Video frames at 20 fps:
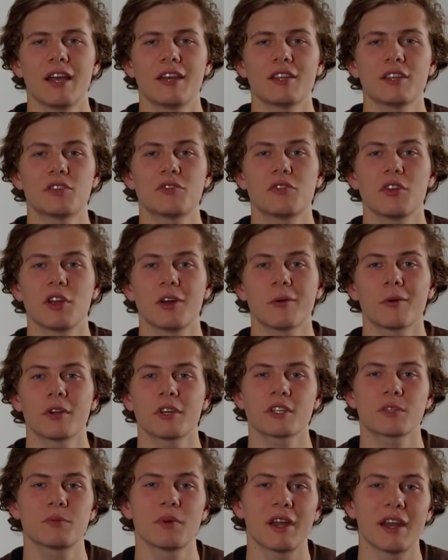In this video, I'm going to
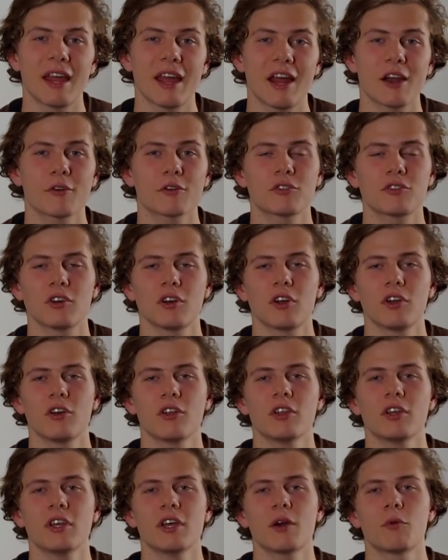explain how to retire
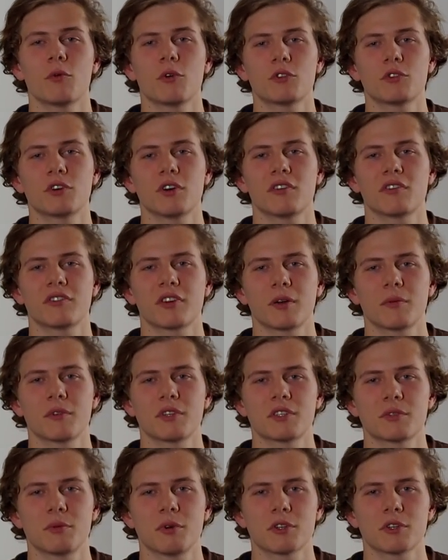early and what time frame
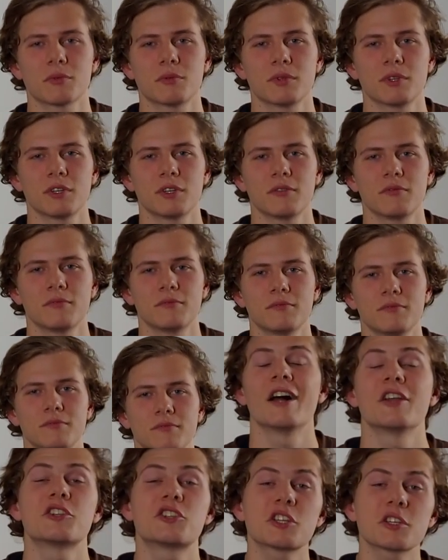this is possible in.
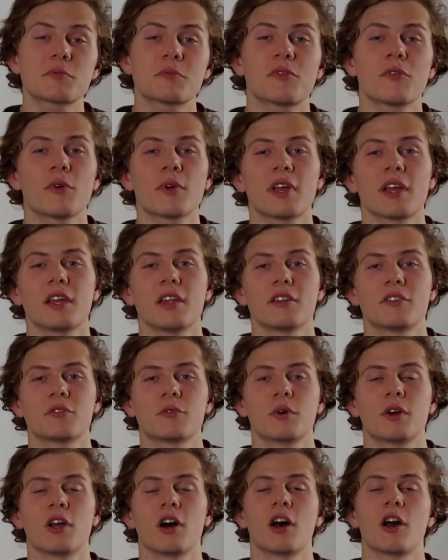And just before we get
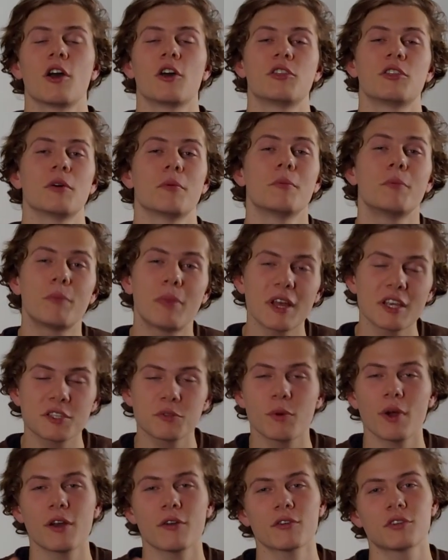into it, I heard the
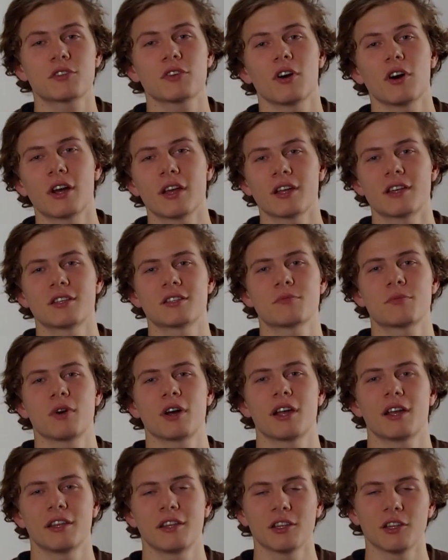best way to retire is
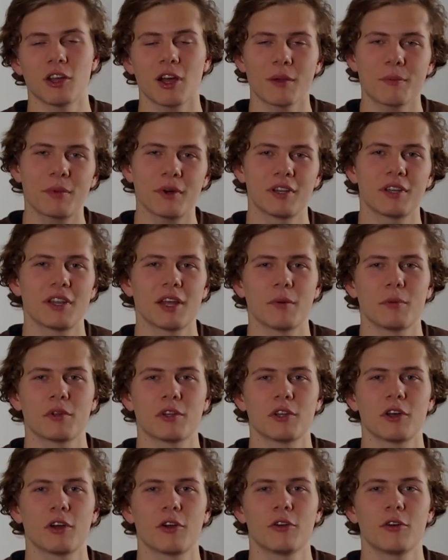by hitting the like button down
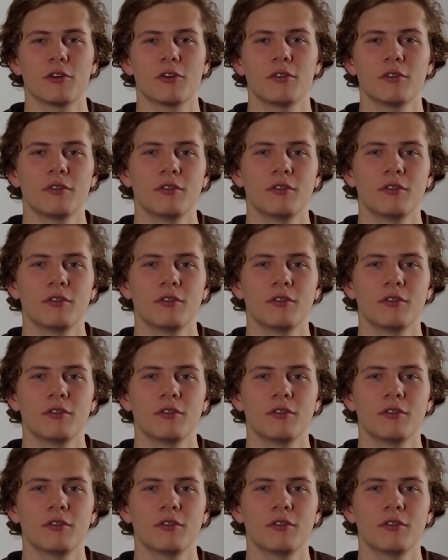below.